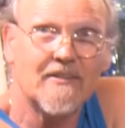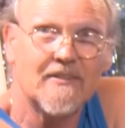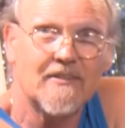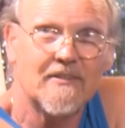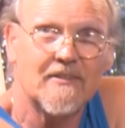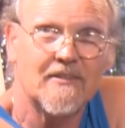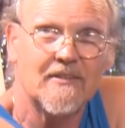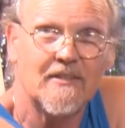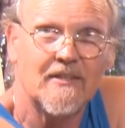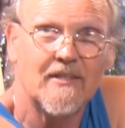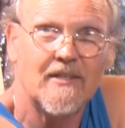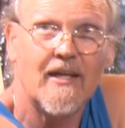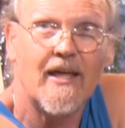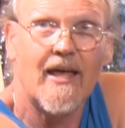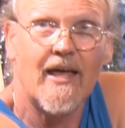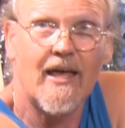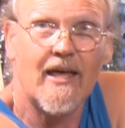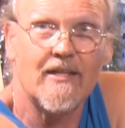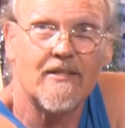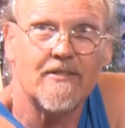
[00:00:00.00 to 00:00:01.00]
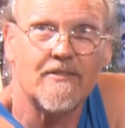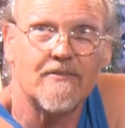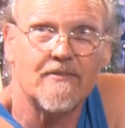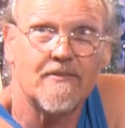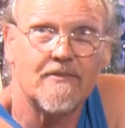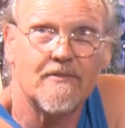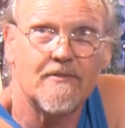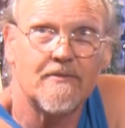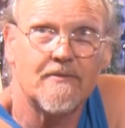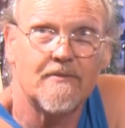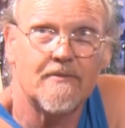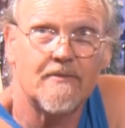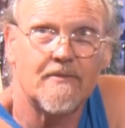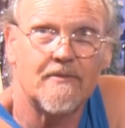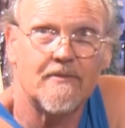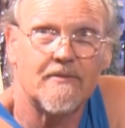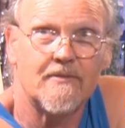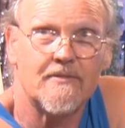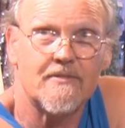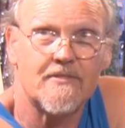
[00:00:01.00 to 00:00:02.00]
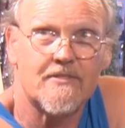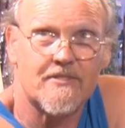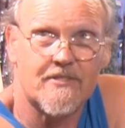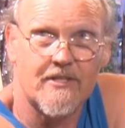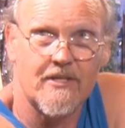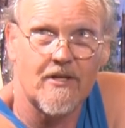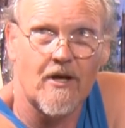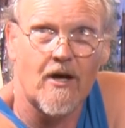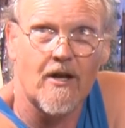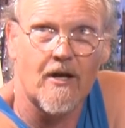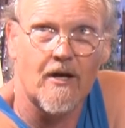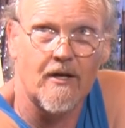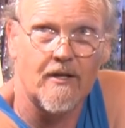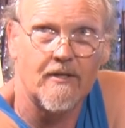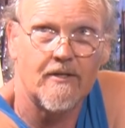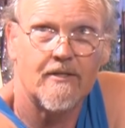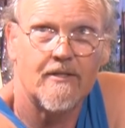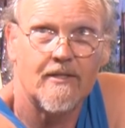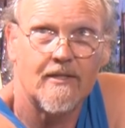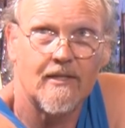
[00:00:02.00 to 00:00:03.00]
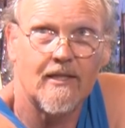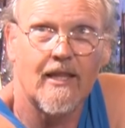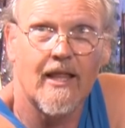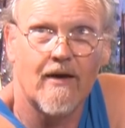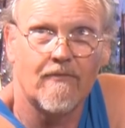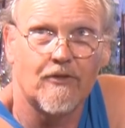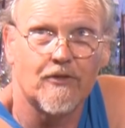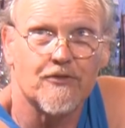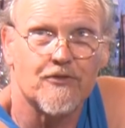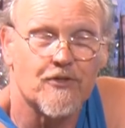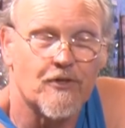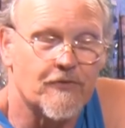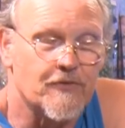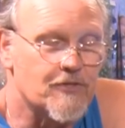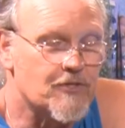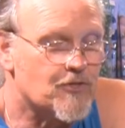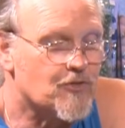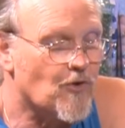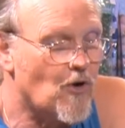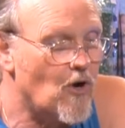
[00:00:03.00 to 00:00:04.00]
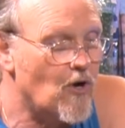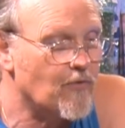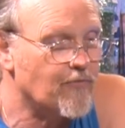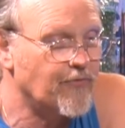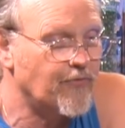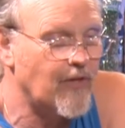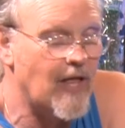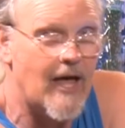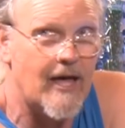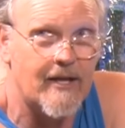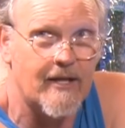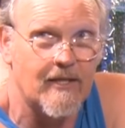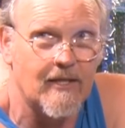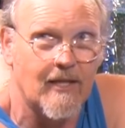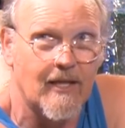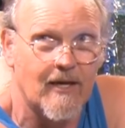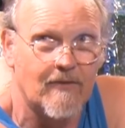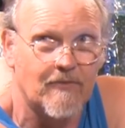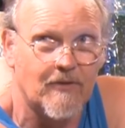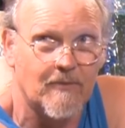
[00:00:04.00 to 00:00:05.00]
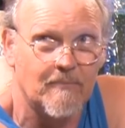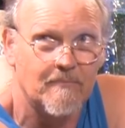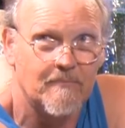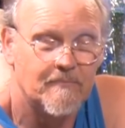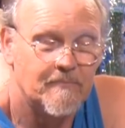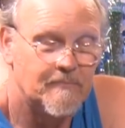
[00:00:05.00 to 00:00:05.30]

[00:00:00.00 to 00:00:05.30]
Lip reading: flat, and then sit on a level surface. Strong, flat, and level.